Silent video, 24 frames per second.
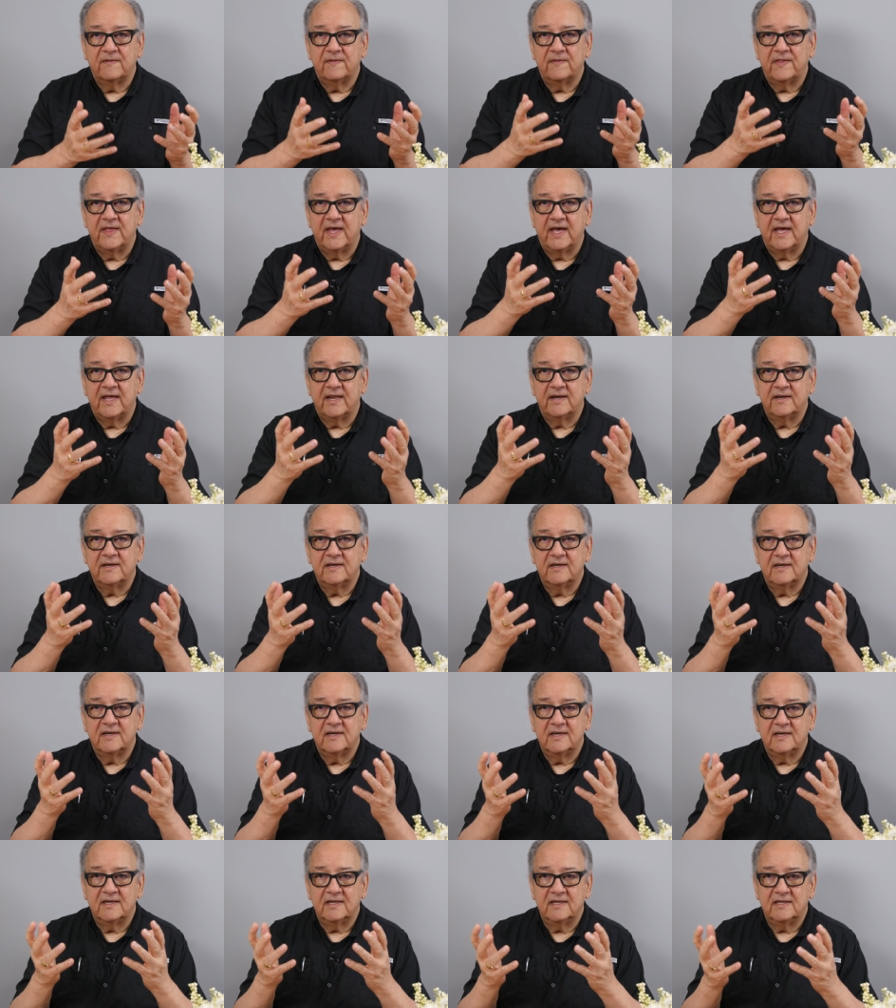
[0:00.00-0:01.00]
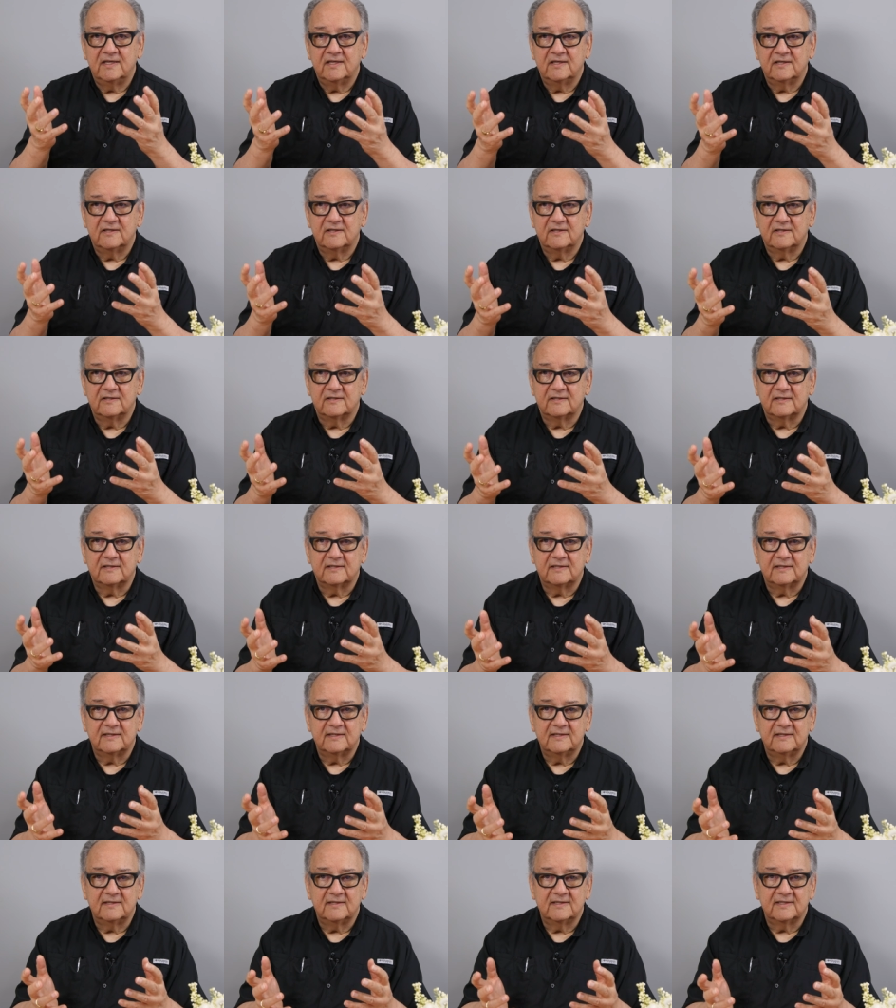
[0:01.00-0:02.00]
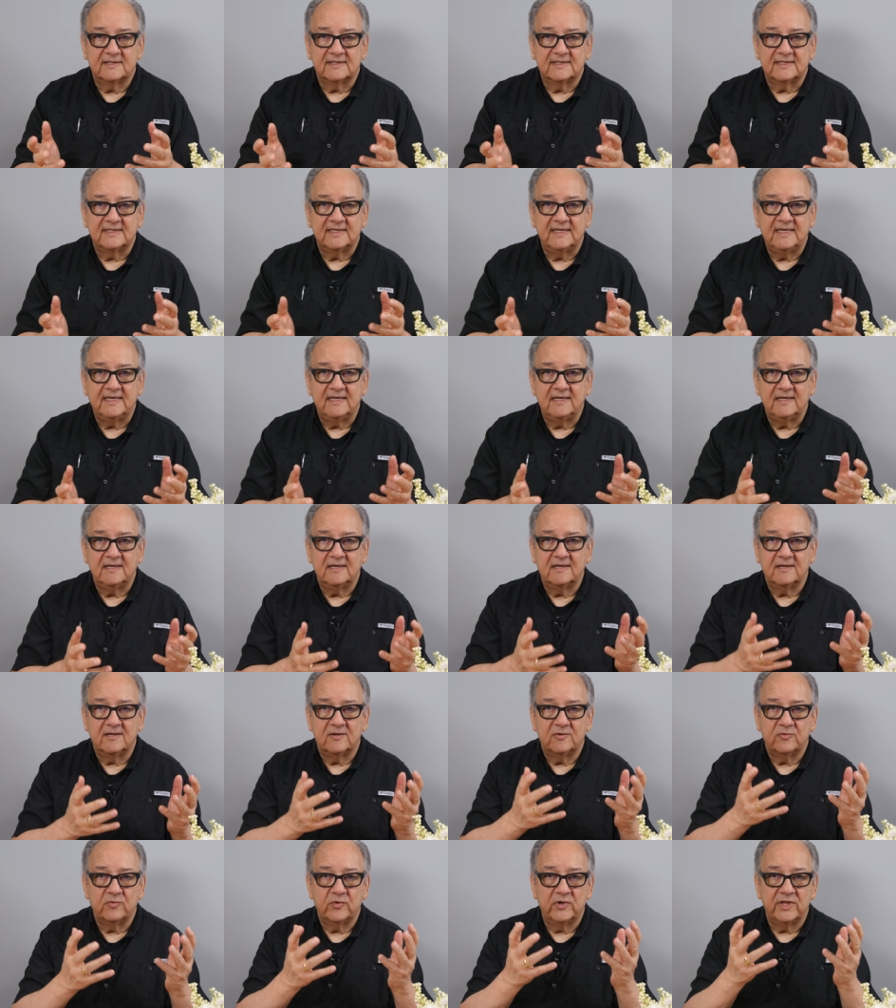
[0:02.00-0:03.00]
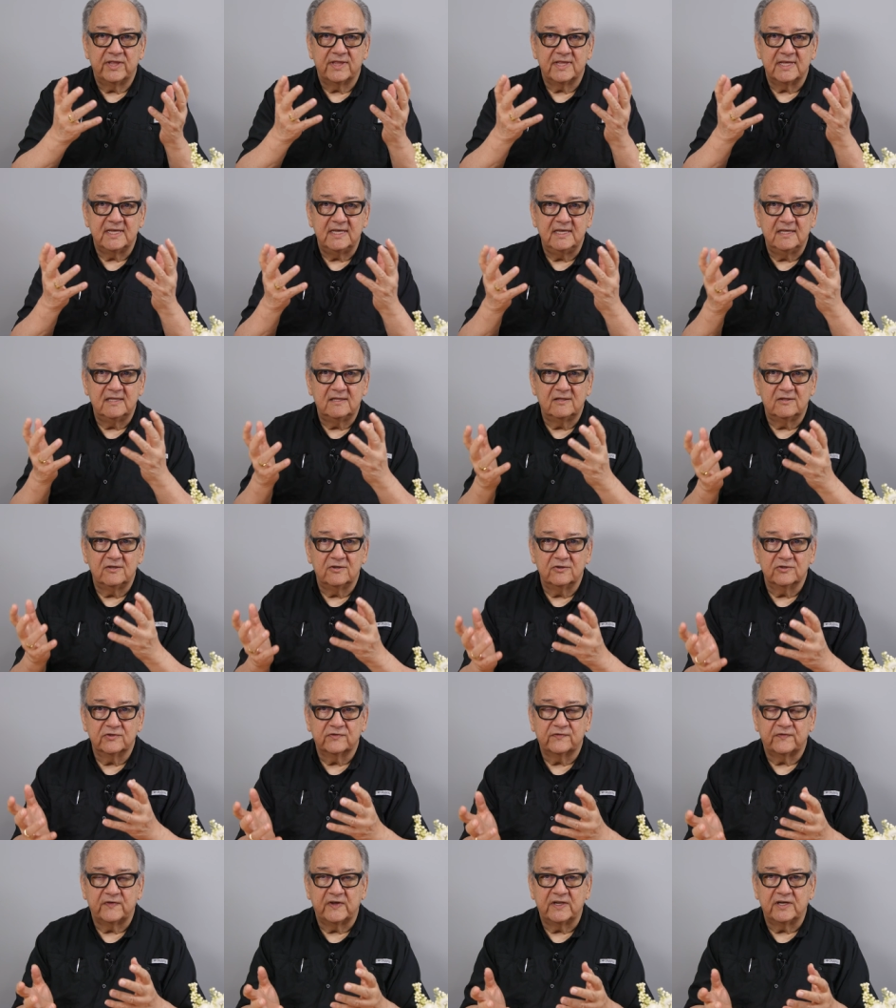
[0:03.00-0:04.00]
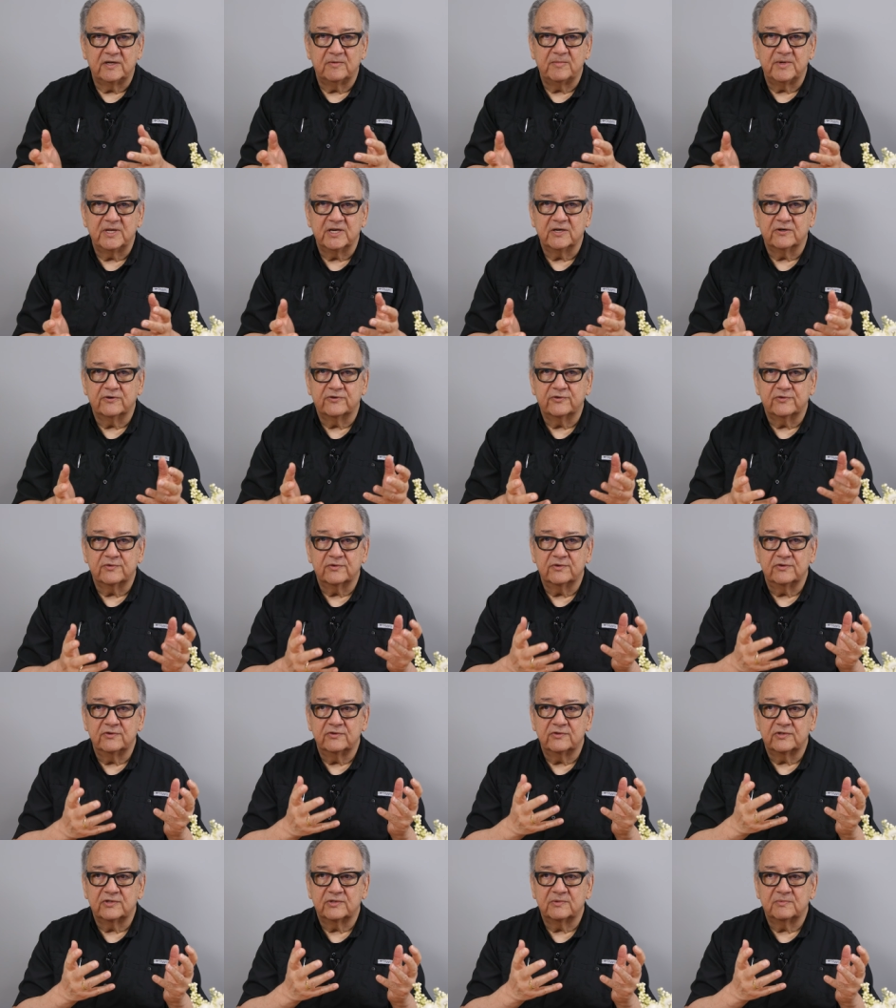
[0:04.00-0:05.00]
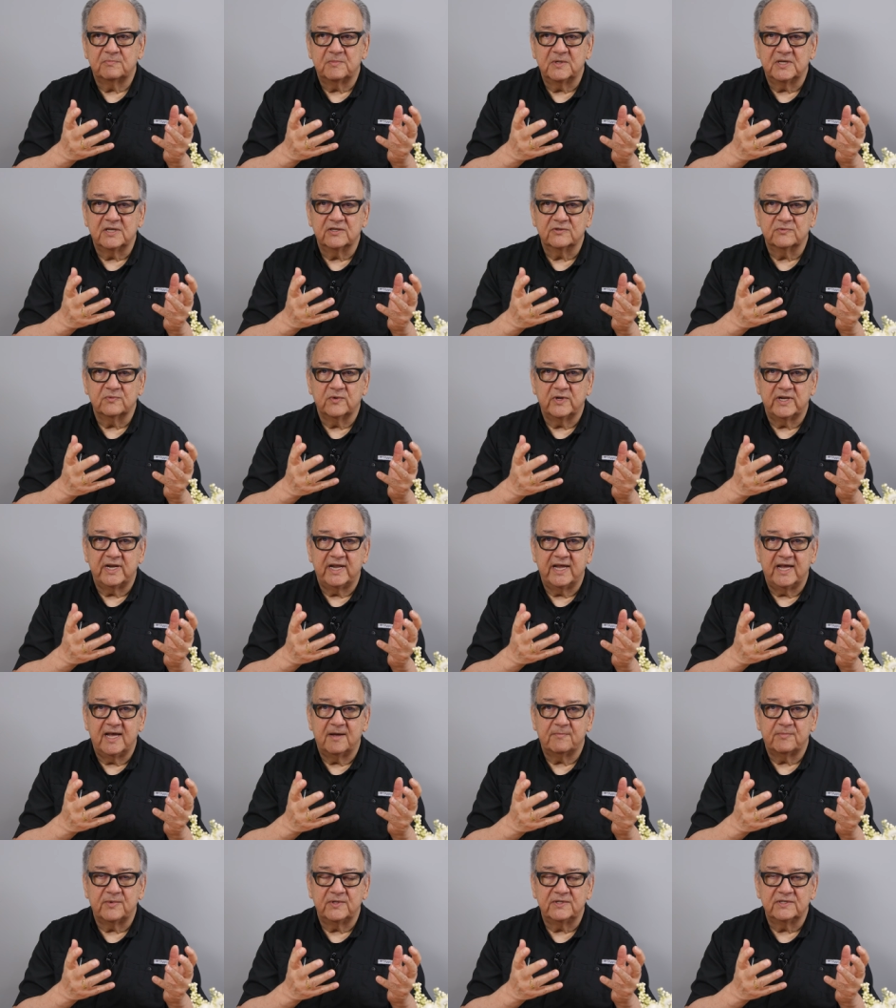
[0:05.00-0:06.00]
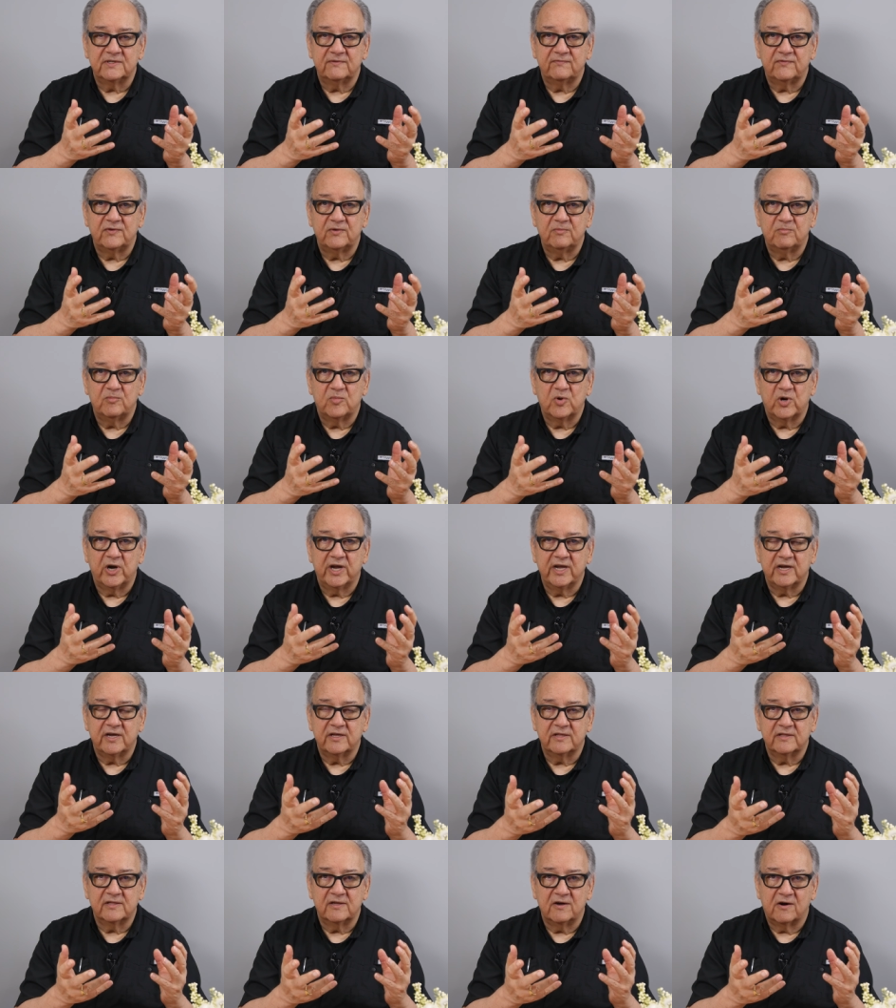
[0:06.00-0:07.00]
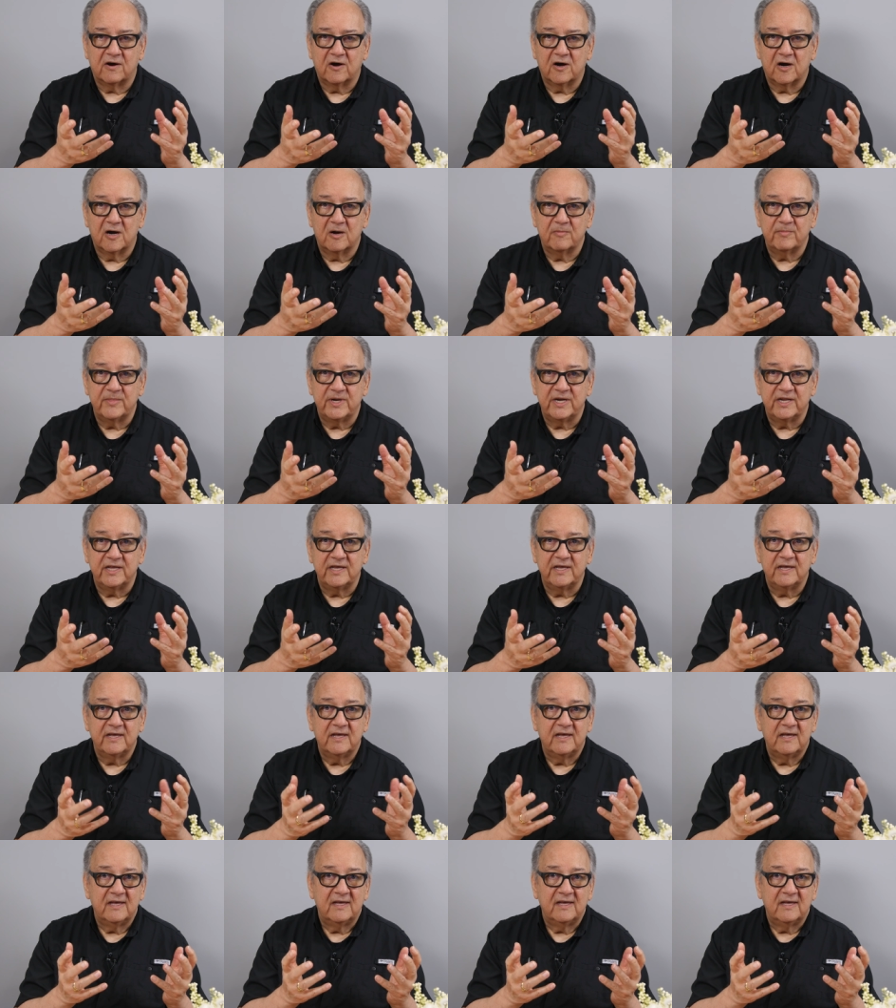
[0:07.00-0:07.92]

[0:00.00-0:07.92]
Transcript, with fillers: that is seen within those fundamental truths because what happens if you break harmony